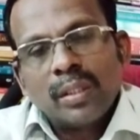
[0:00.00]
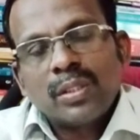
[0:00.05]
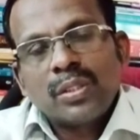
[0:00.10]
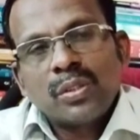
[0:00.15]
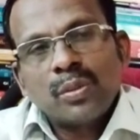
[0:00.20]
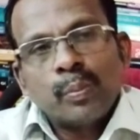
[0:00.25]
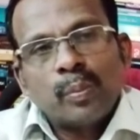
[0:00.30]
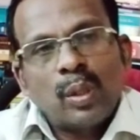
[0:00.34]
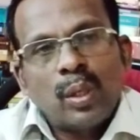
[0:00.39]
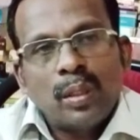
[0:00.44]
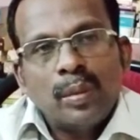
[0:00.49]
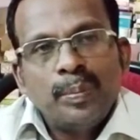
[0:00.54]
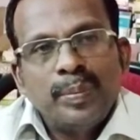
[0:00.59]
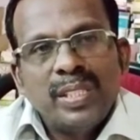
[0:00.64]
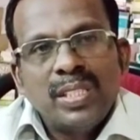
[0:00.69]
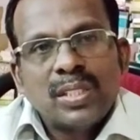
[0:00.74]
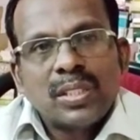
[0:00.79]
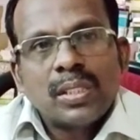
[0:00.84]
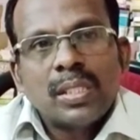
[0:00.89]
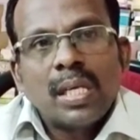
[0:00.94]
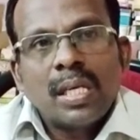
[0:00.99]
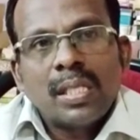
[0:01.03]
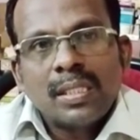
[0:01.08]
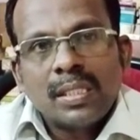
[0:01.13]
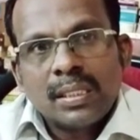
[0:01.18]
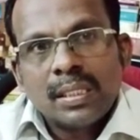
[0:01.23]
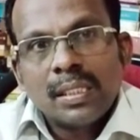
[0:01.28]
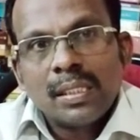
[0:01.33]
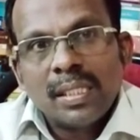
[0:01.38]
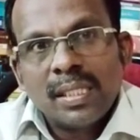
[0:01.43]
So ball means
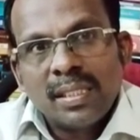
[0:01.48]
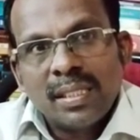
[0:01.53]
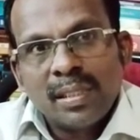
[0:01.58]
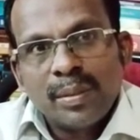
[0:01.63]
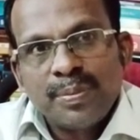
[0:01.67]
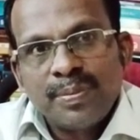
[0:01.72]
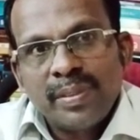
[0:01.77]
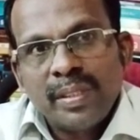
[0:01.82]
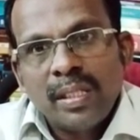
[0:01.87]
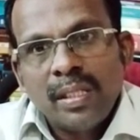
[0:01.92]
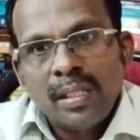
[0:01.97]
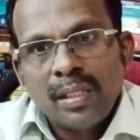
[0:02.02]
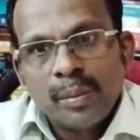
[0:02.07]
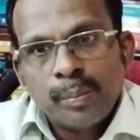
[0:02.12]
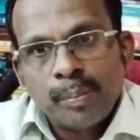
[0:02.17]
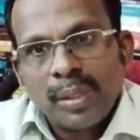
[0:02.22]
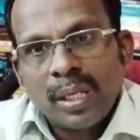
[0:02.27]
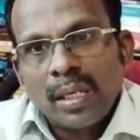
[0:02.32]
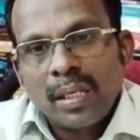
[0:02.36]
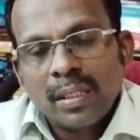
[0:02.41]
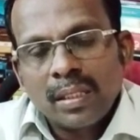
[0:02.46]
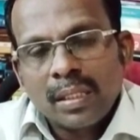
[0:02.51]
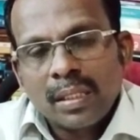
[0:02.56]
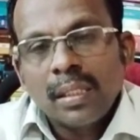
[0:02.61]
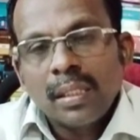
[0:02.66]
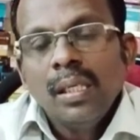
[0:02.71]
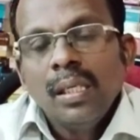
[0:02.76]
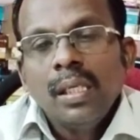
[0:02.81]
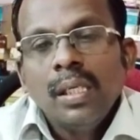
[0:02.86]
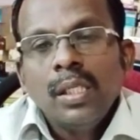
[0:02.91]
dance in Netherfield Park.
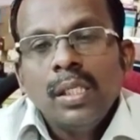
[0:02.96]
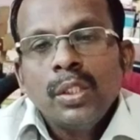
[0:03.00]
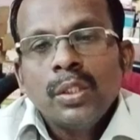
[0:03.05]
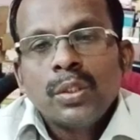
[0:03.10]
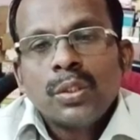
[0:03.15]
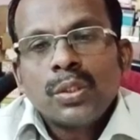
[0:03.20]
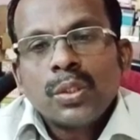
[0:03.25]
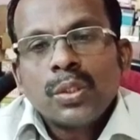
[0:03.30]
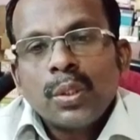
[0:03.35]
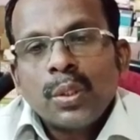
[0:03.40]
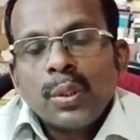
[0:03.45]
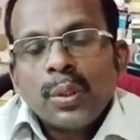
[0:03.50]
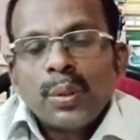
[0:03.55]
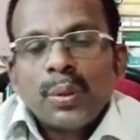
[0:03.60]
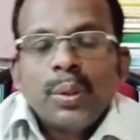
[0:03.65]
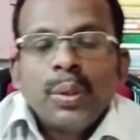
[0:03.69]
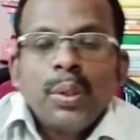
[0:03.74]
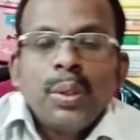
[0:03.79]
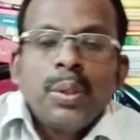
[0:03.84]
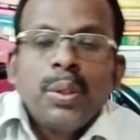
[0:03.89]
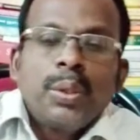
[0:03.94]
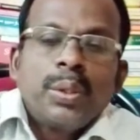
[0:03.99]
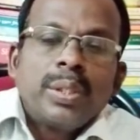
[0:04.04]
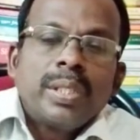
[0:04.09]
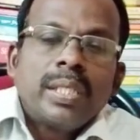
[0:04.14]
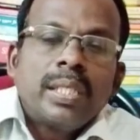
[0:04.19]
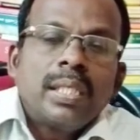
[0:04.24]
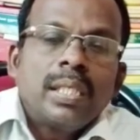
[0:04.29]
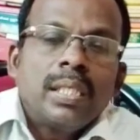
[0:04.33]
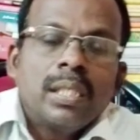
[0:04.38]
So
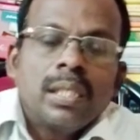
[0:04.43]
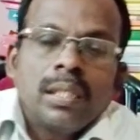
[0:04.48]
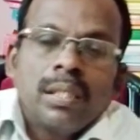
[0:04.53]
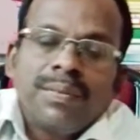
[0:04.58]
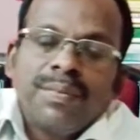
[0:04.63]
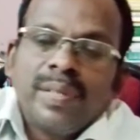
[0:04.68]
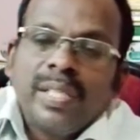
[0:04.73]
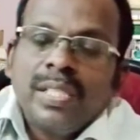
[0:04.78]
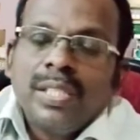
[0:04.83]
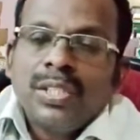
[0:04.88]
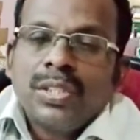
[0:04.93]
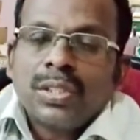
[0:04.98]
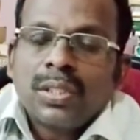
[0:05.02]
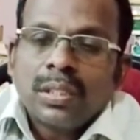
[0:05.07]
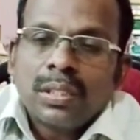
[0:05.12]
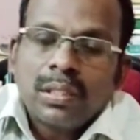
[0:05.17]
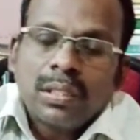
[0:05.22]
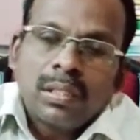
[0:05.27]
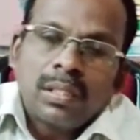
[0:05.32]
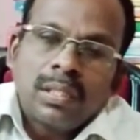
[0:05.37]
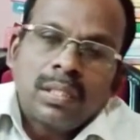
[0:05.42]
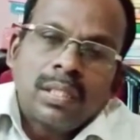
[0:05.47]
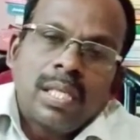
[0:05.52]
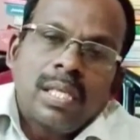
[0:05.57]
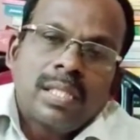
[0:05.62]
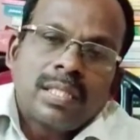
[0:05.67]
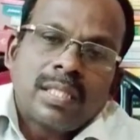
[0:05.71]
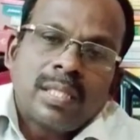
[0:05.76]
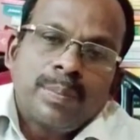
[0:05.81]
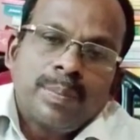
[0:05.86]
when
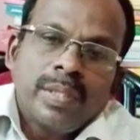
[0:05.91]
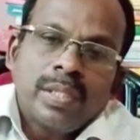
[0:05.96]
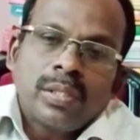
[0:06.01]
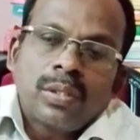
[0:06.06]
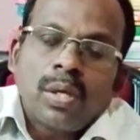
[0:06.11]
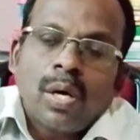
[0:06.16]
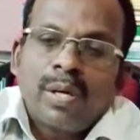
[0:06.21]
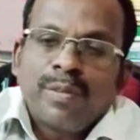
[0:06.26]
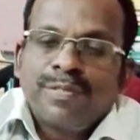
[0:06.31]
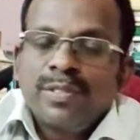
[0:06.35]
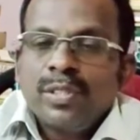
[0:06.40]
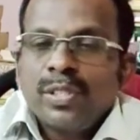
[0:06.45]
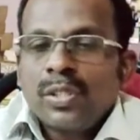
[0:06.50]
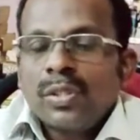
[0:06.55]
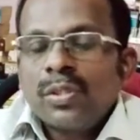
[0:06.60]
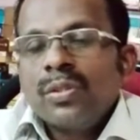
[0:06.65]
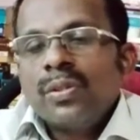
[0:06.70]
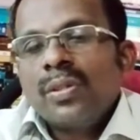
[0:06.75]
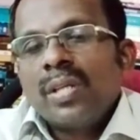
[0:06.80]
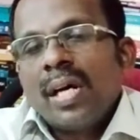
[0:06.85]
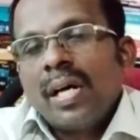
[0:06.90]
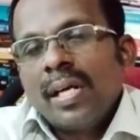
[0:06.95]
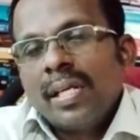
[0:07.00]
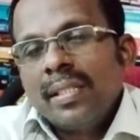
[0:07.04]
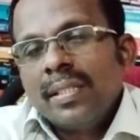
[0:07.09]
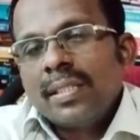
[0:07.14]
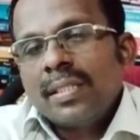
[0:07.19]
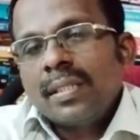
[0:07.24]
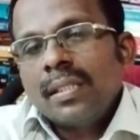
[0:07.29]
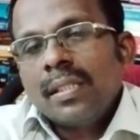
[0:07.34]
Elizabeth offers to
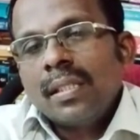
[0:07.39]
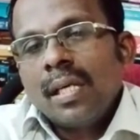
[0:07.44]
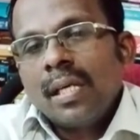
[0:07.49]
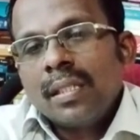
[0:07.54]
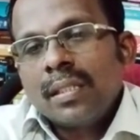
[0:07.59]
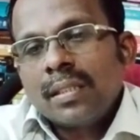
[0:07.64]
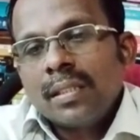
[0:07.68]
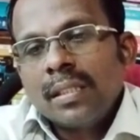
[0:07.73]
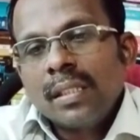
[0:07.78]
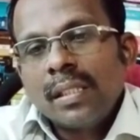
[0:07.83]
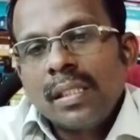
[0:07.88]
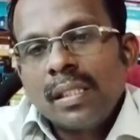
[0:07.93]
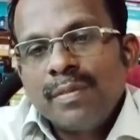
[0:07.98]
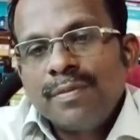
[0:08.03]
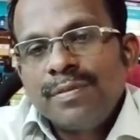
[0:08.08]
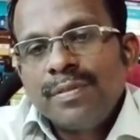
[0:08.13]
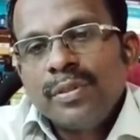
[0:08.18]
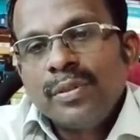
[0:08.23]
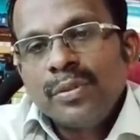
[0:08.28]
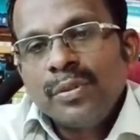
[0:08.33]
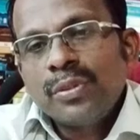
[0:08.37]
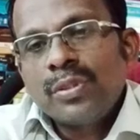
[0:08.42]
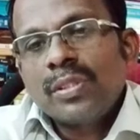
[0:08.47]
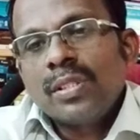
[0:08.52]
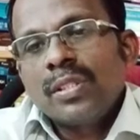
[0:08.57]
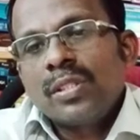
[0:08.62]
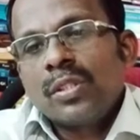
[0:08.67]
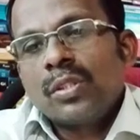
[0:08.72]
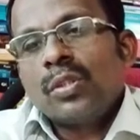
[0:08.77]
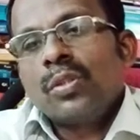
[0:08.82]
dance, Darcy
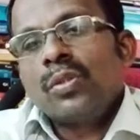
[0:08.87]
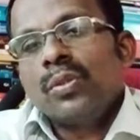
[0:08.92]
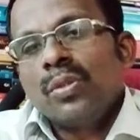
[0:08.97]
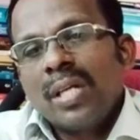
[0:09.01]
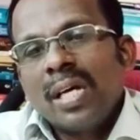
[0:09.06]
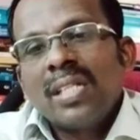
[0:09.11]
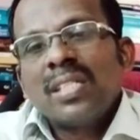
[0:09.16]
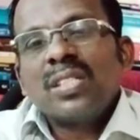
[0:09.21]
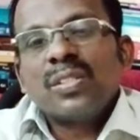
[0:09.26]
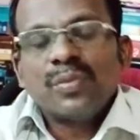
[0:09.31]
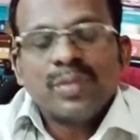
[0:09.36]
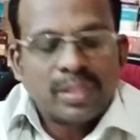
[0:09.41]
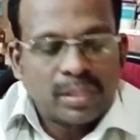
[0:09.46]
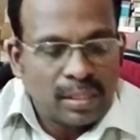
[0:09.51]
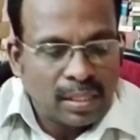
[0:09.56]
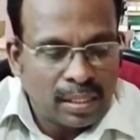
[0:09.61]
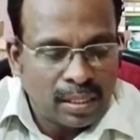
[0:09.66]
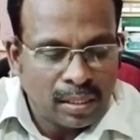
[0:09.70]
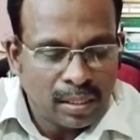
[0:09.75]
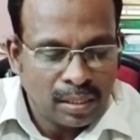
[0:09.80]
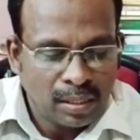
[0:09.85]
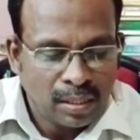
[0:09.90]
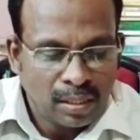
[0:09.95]
refuses to dance with her.